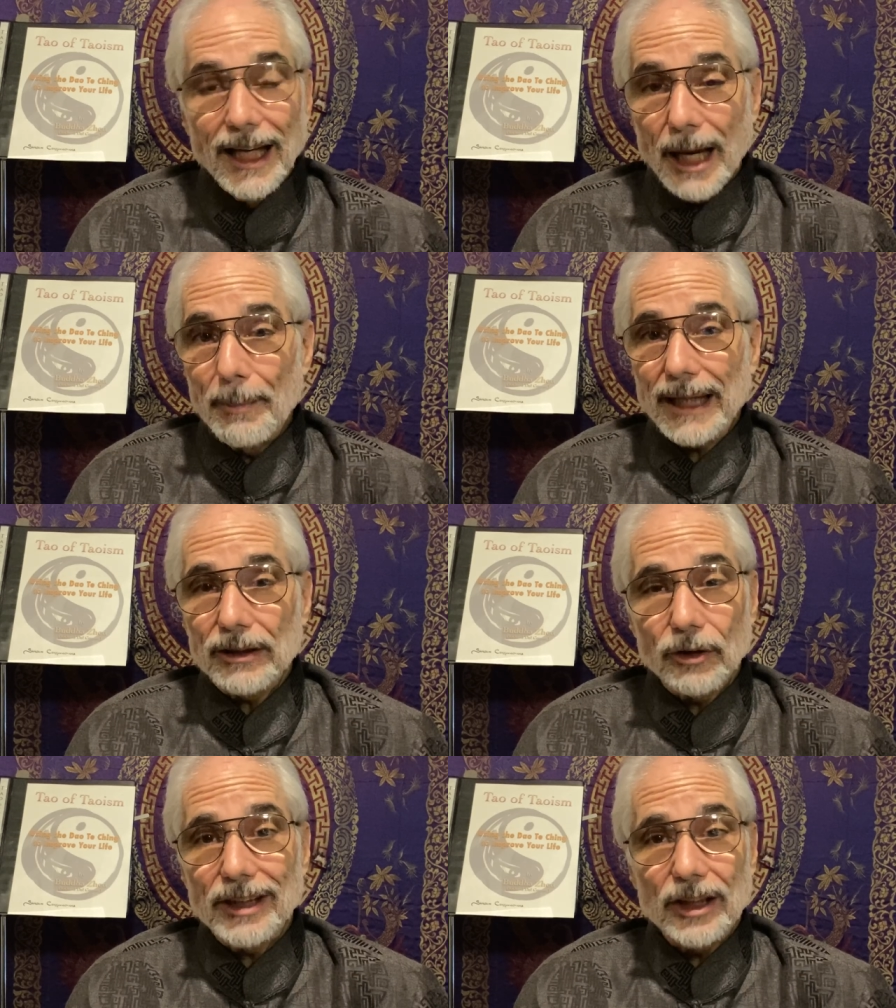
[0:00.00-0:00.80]
And back in
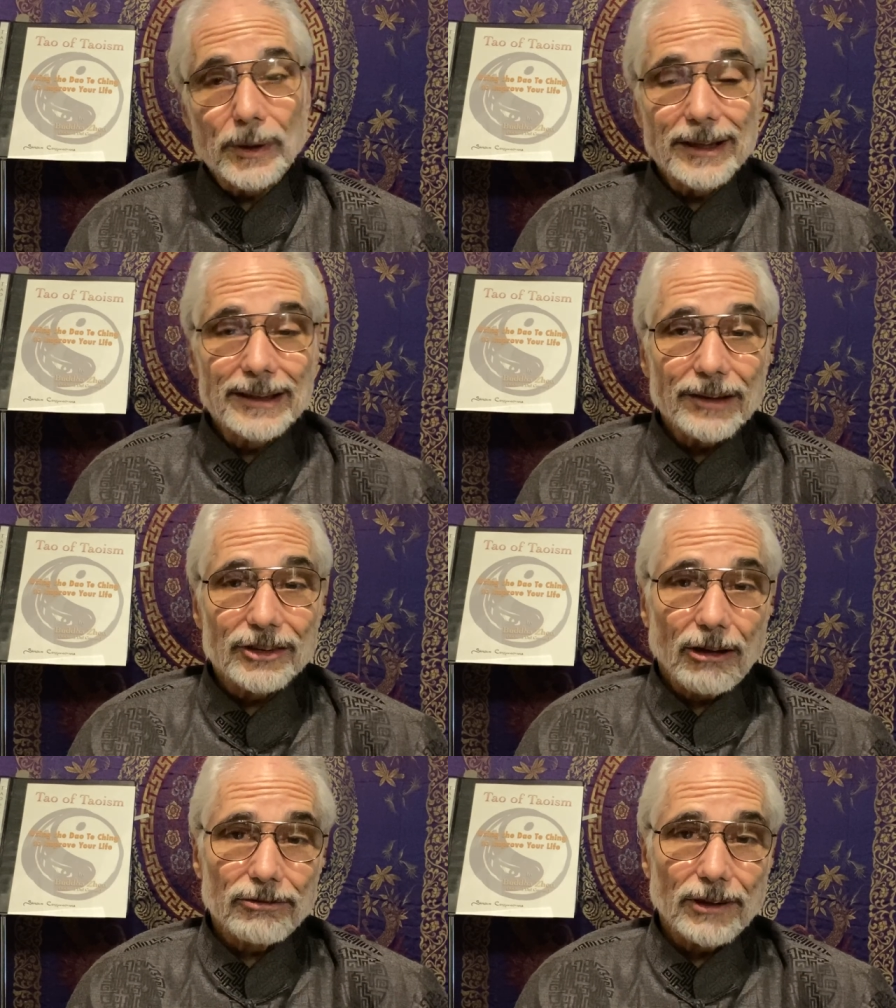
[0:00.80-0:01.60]
those days, we didn't have
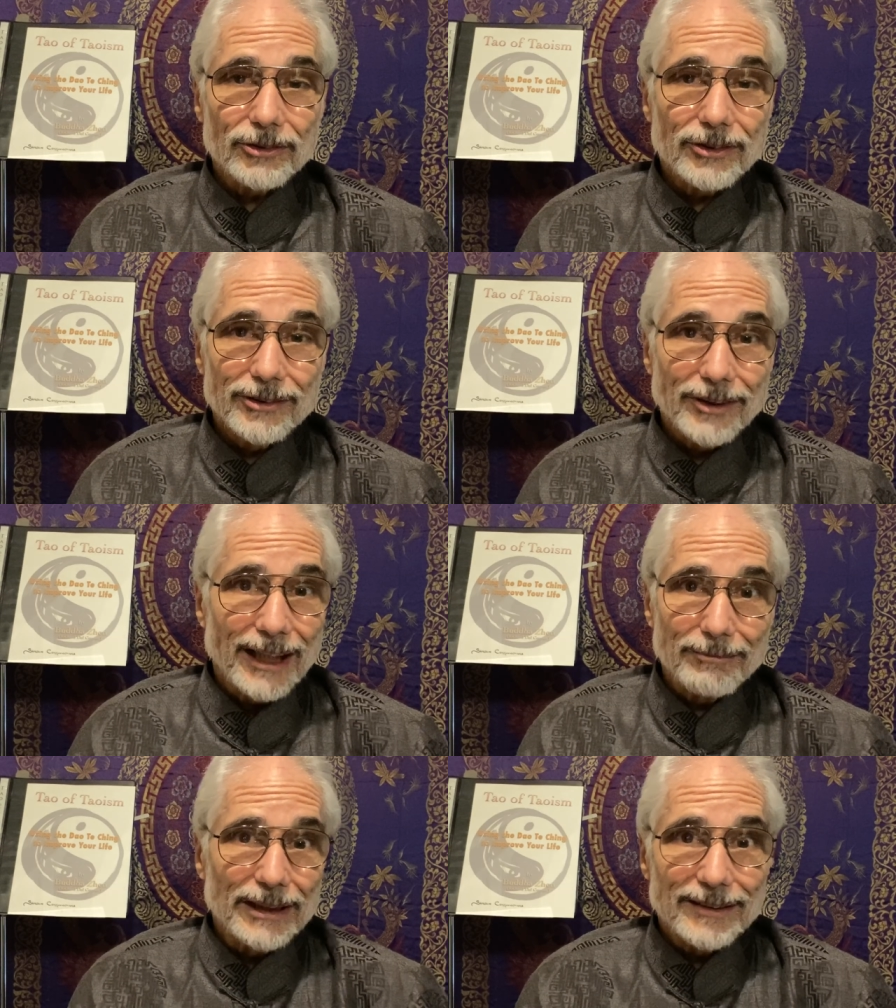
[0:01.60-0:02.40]
cell phones, so
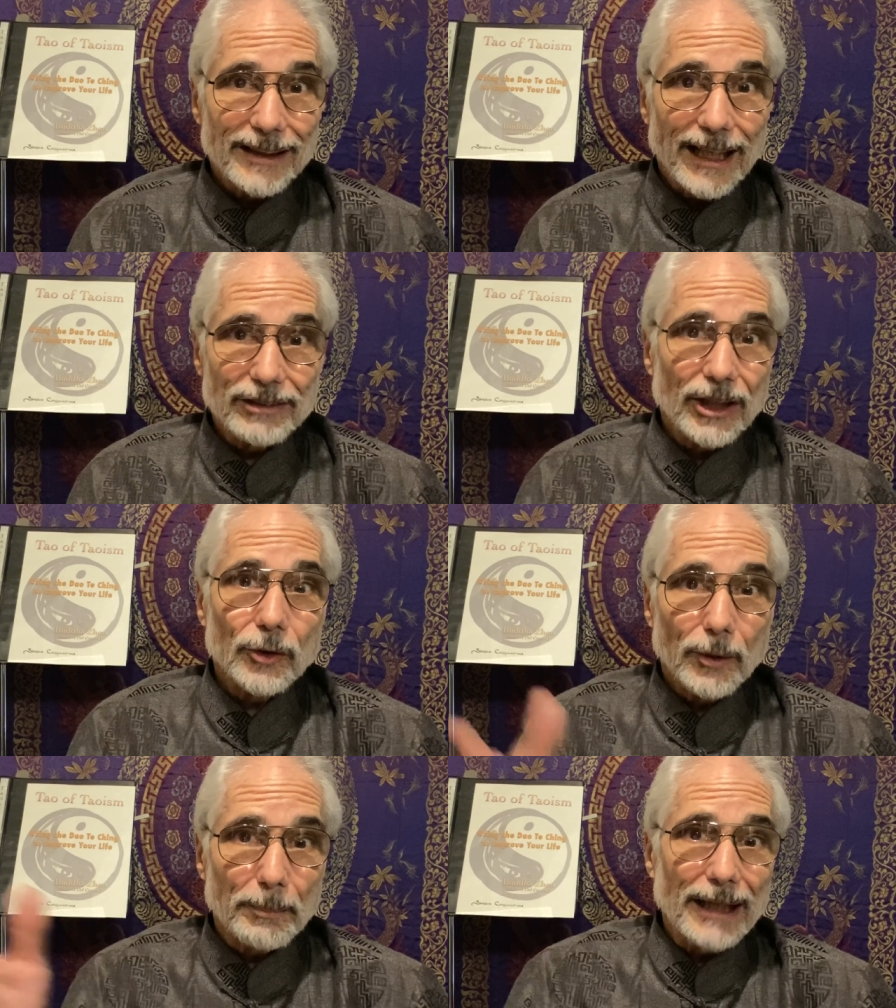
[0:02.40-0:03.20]
that means you'd have to go
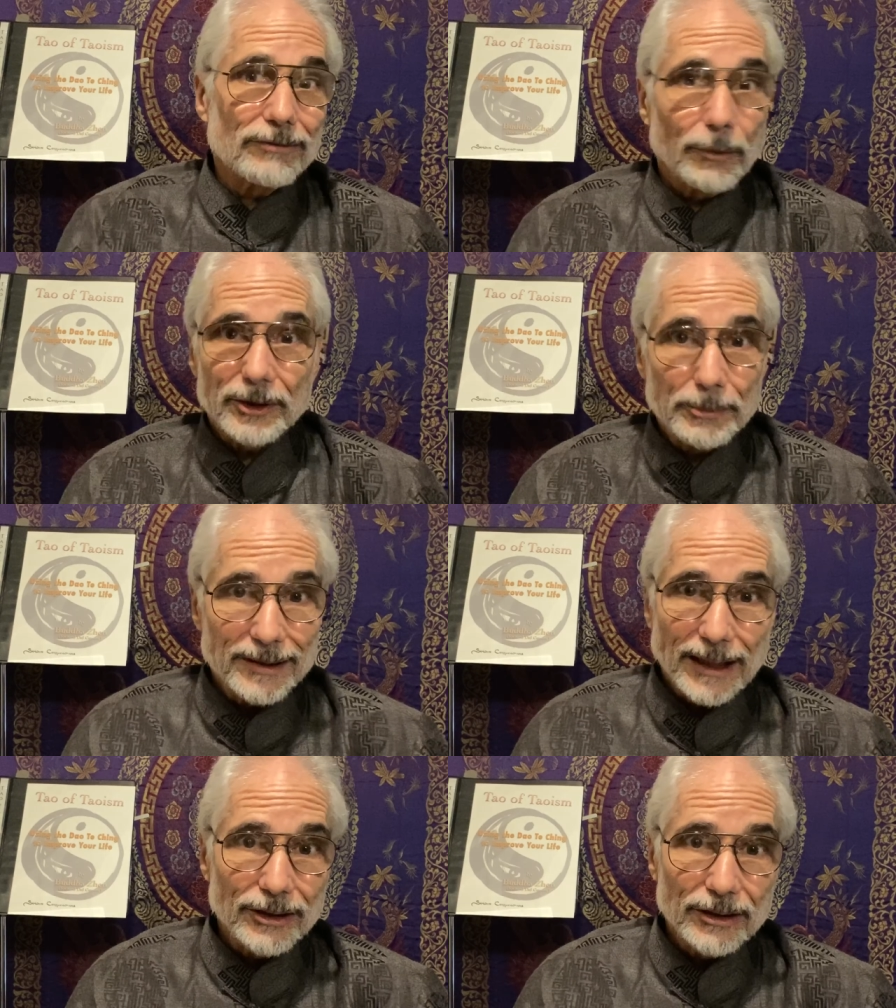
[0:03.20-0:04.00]
to a pay phone, which means
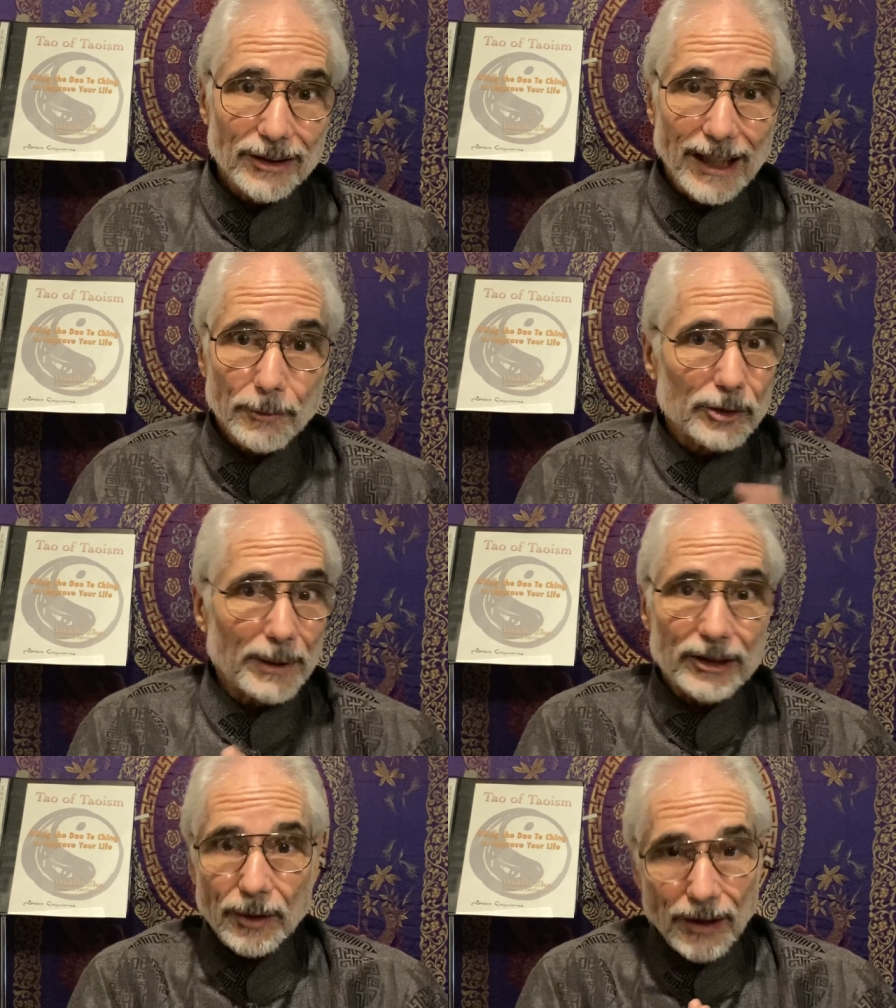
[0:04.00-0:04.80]
I couldn't do that, which
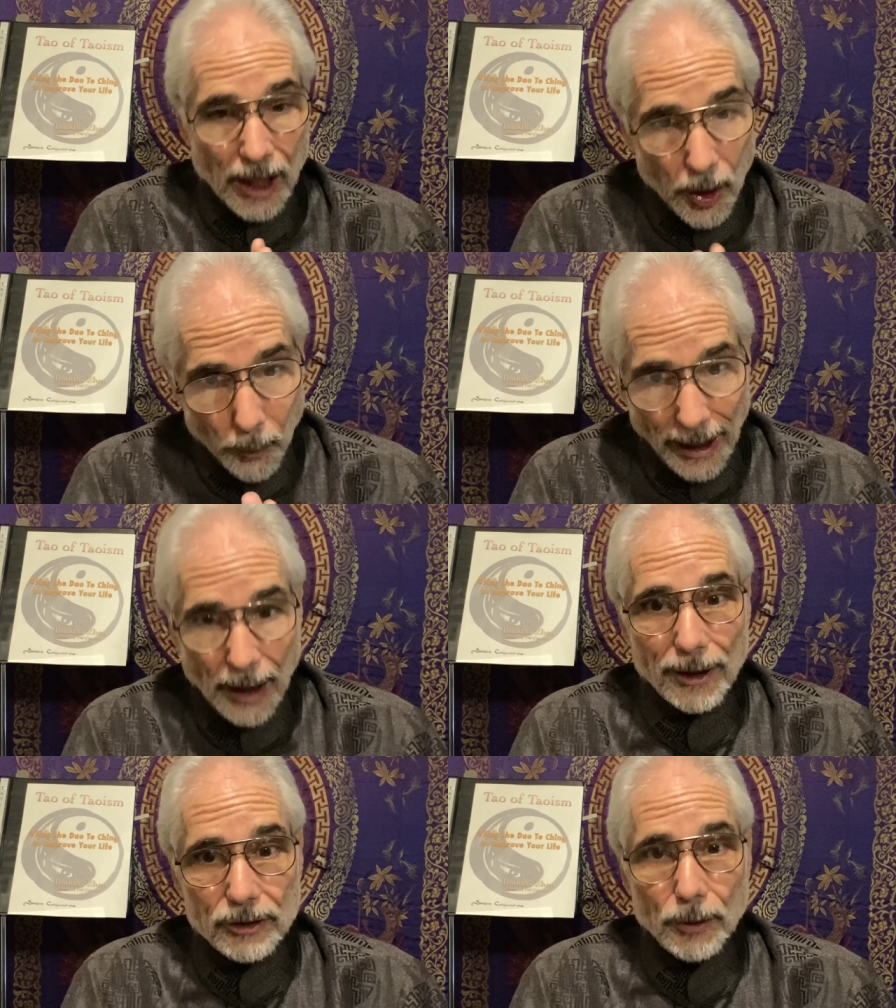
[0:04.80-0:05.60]
means that when I
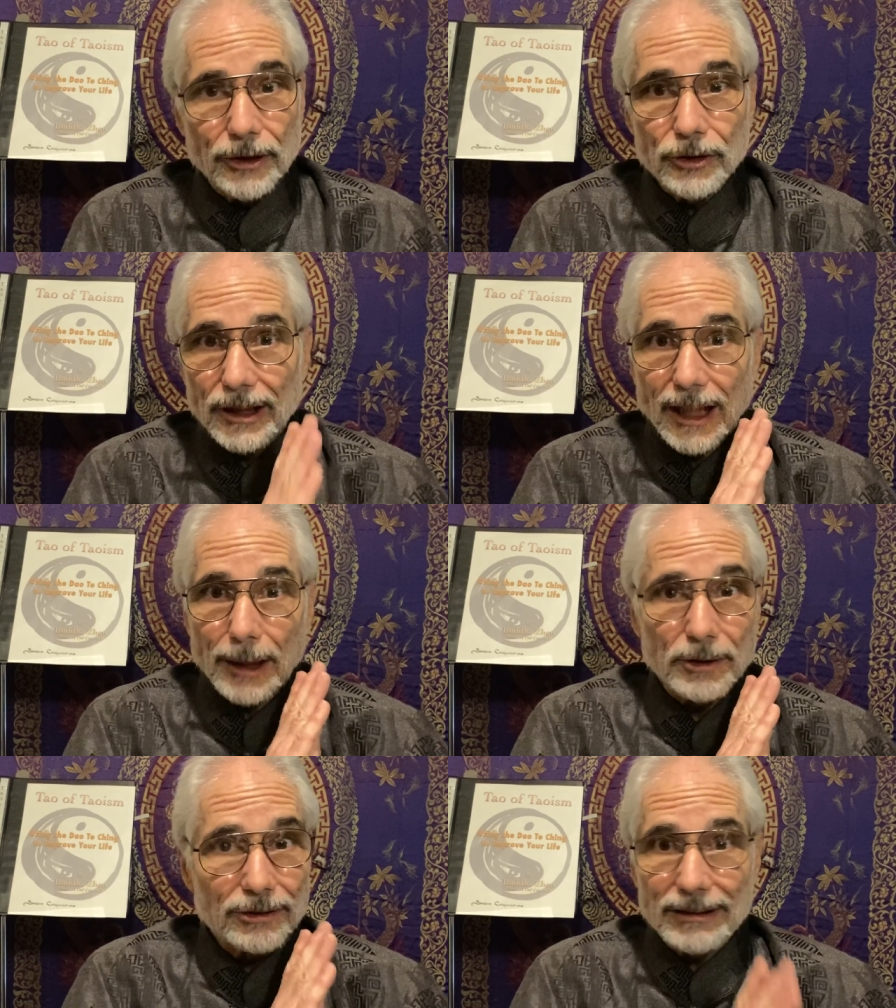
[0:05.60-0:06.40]
went to a union
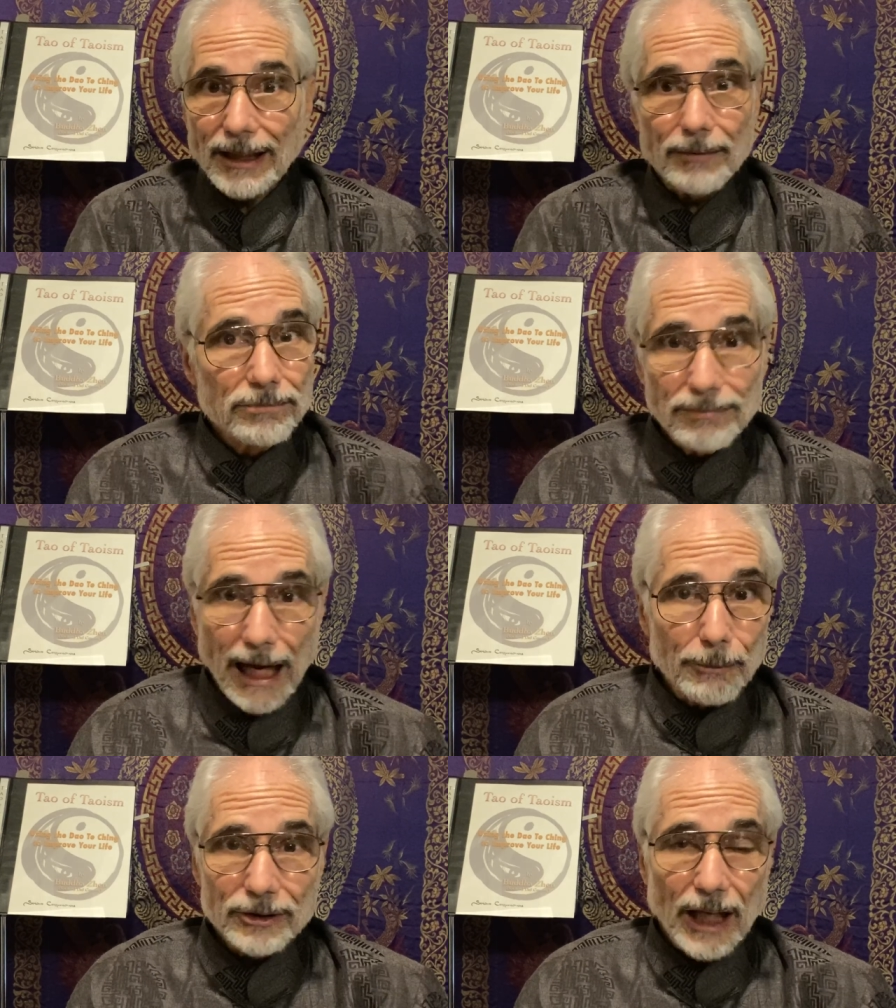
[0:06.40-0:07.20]
carpentry job,
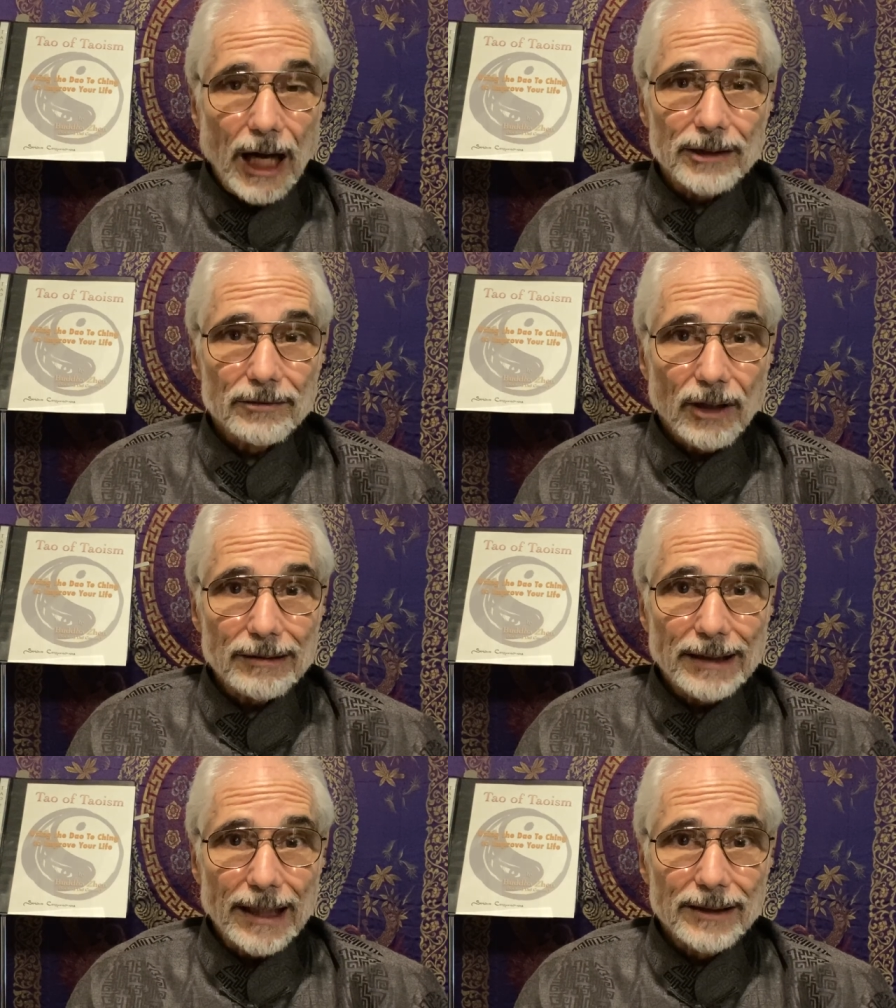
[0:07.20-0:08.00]
I was gone all
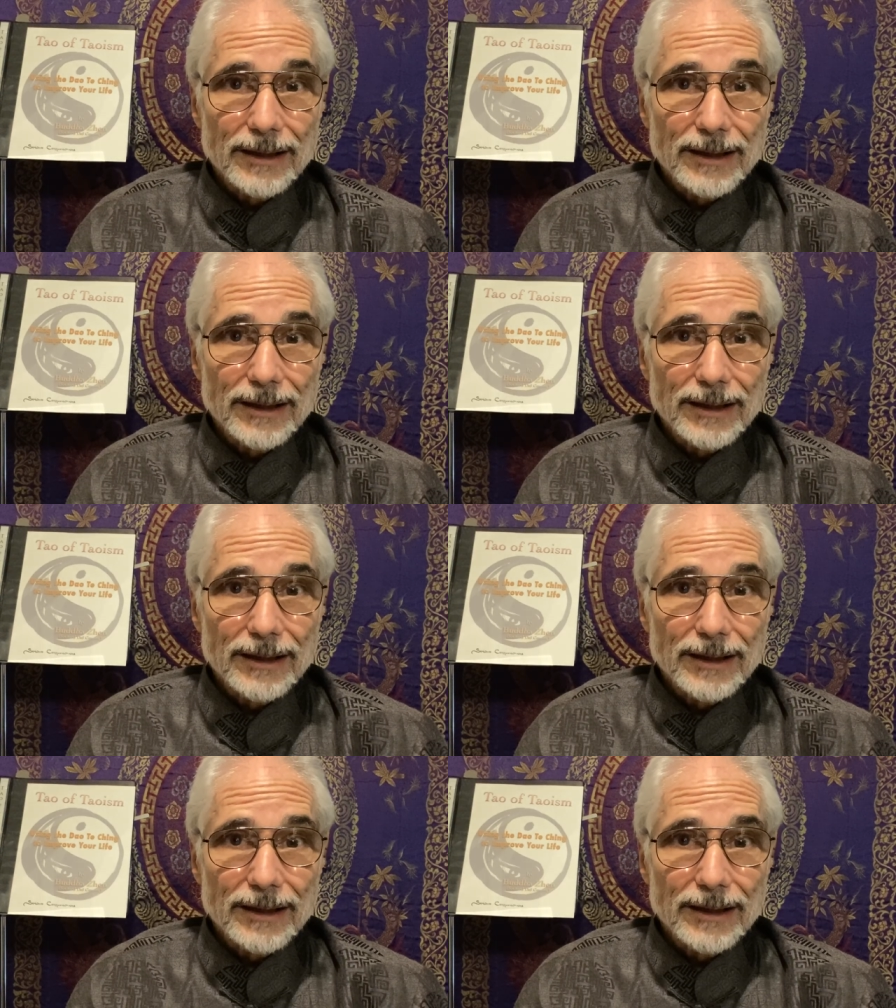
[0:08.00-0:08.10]
day,